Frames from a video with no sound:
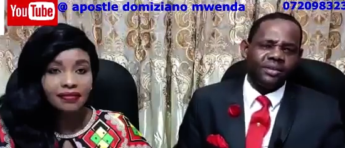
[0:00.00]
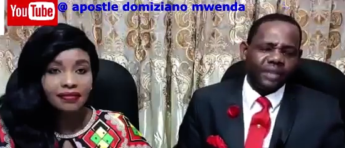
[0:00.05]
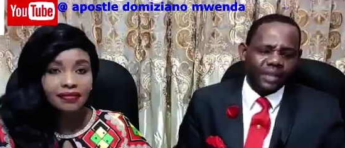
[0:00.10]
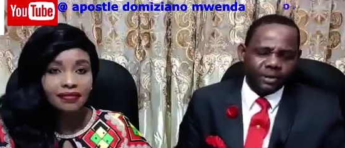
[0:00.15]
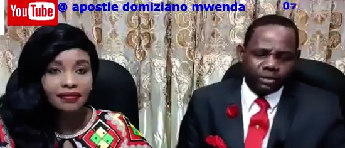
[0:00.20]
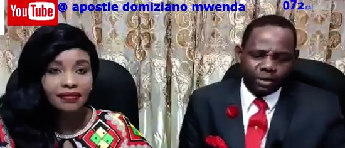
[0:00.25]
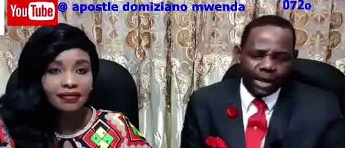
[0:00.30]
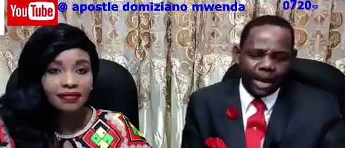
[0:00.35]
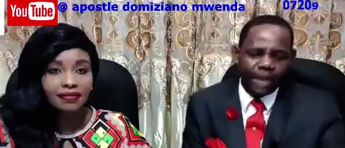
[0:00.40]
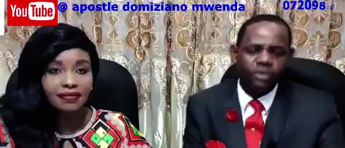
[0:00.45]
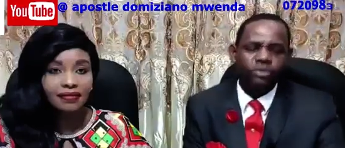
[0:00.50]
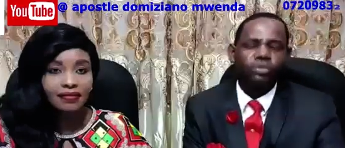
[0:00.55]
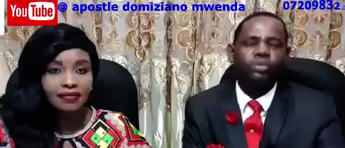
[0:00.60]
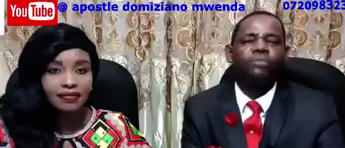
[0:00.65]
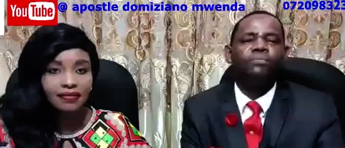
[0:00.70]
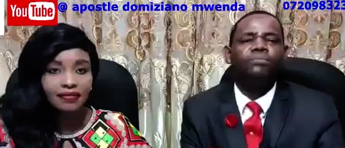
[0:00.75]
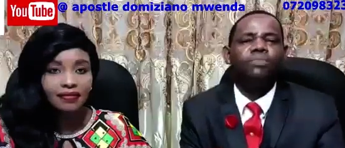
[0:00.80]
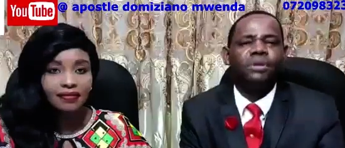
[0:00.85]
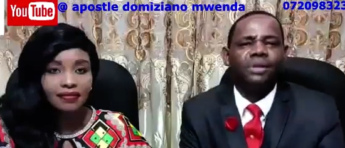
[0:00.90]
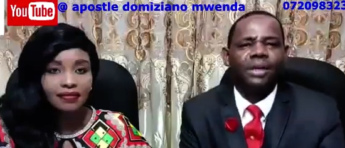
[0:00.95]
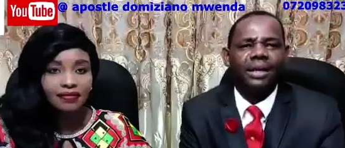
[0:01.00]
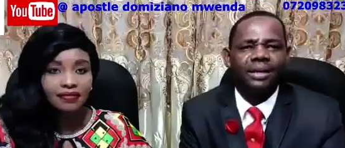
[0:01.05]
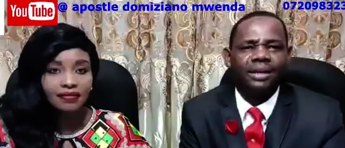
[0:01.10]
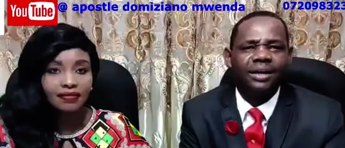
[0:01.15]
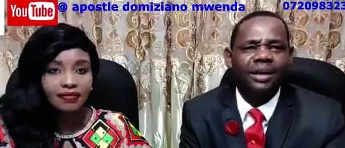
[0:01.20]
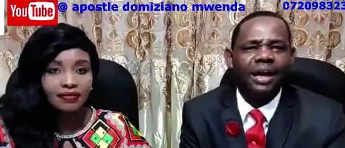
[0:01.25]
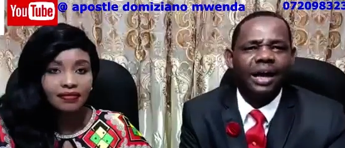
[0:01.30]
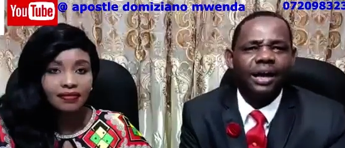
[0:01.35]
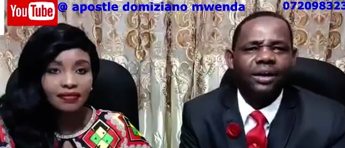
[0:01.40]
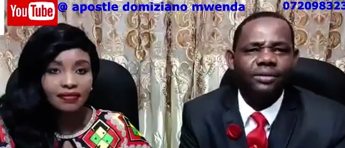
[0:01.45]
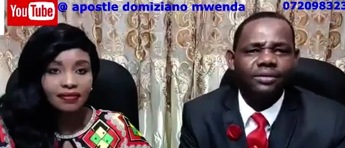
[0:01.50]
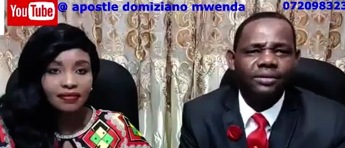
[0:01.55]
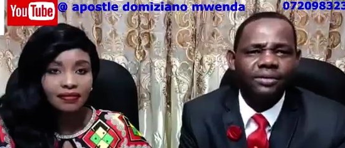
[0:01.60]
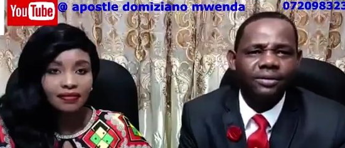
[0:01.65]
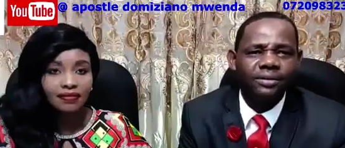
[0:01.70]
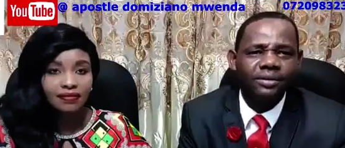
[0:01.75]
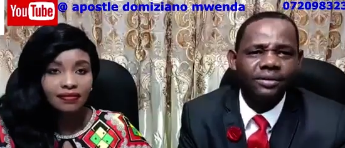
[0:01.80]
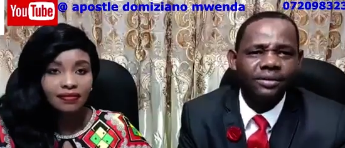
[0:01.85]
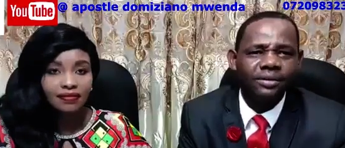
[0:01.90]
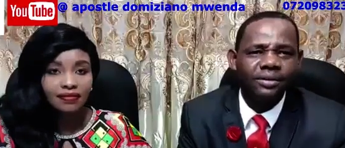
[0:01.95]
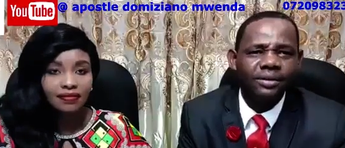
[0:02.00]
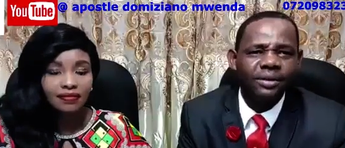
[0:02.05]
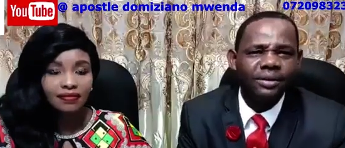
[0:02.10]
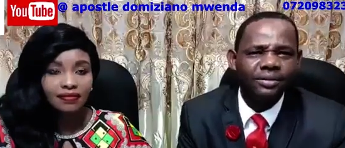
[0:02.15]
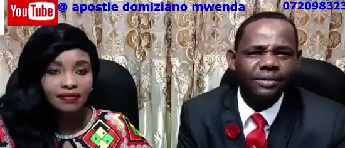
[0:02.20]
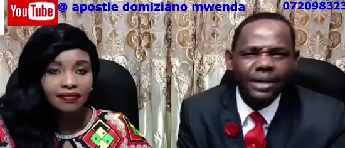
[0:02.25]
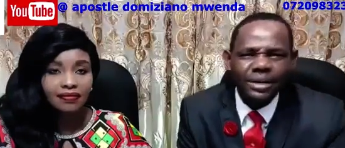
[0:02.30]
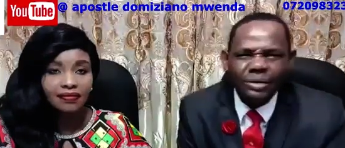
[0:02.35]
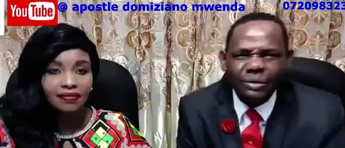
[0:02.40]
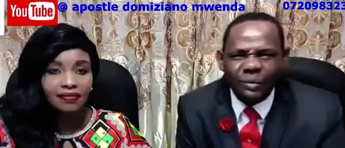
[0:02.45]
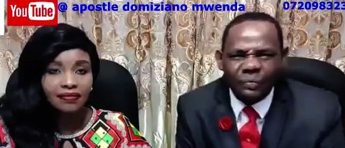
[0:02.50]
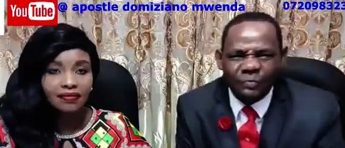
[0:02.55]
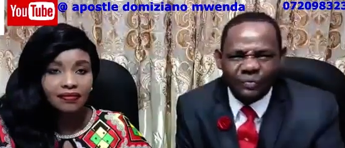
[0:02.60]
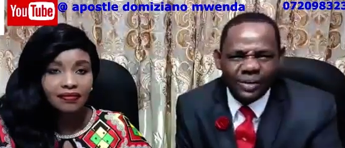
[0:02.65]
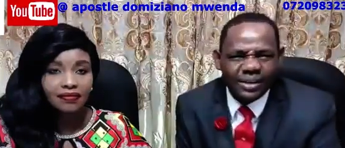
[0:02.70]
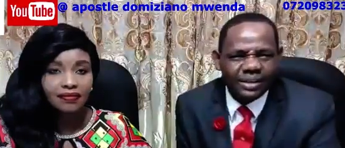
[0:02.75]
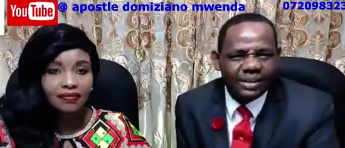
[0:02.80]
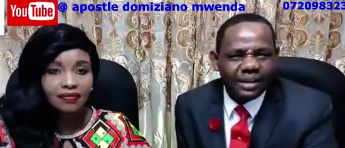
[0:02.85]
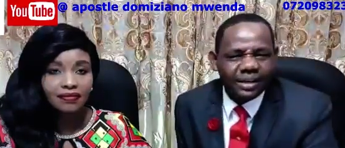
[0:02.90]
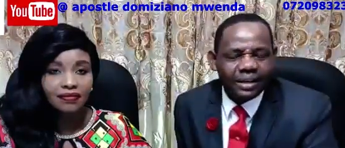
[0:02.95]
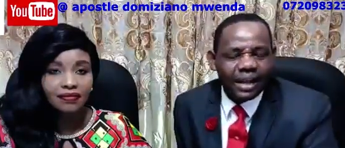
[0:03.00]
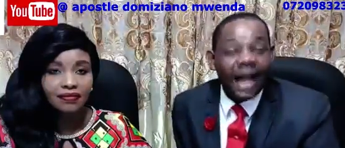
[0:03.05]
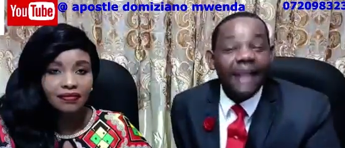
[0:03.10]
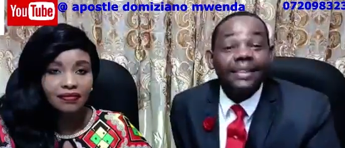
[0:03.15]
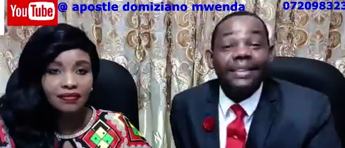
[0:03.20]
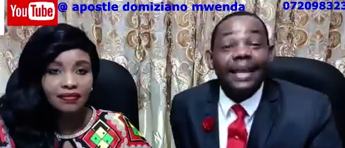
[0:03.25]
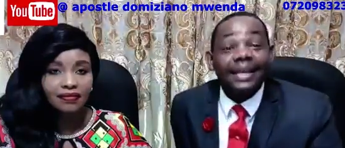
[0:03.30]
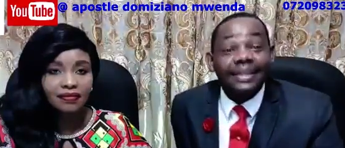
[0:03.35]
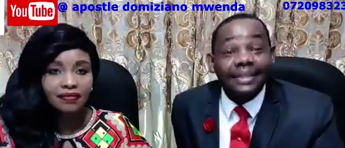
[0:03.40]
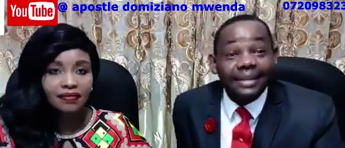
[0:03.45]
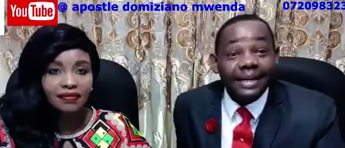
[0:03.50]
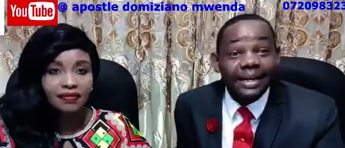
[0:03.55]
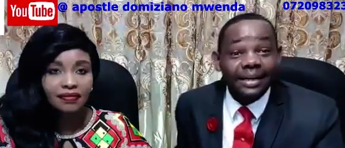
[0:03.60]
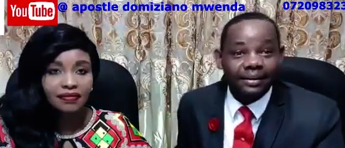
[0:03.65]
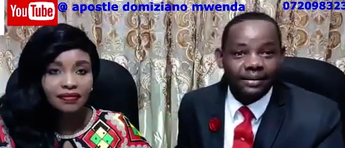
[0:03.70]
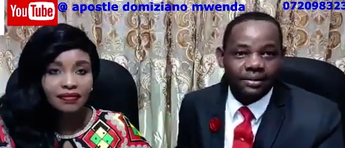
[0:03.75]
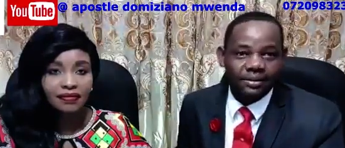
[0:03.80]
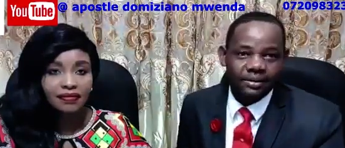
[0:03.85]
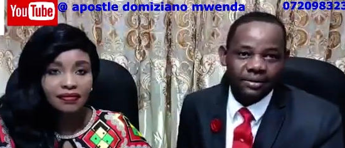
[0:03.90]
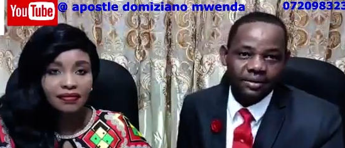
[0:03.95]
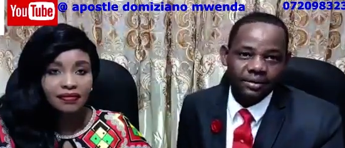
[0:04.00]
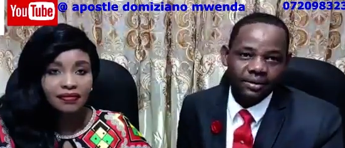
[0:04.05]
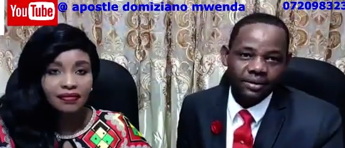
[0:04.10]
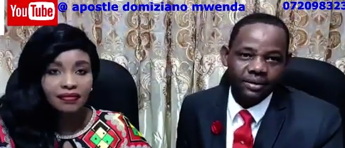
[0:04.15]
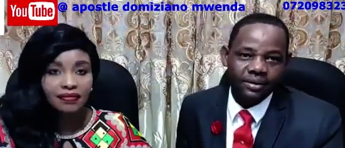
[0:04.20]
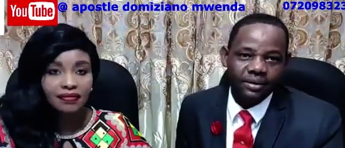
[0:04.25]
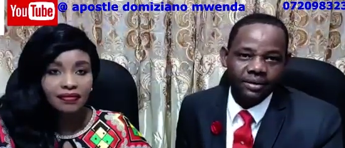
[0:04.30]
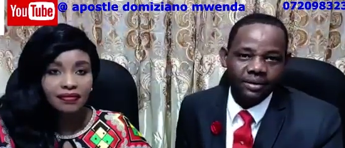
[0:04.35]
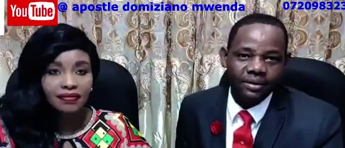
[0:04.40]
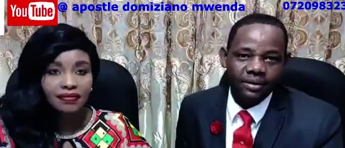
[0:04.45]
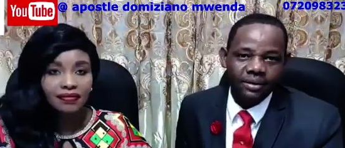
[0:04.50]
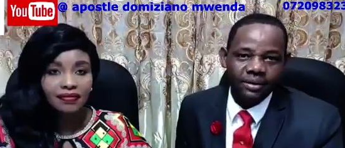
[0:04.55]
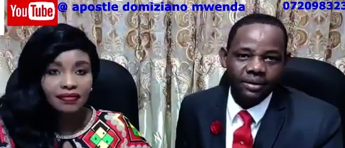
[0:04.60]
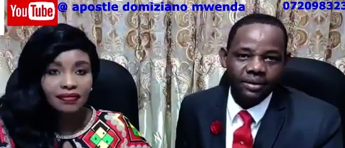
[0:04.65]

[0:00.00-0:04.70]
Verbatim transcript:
Speaker 1: to be like girls, trying to fit in, and they are stressed. They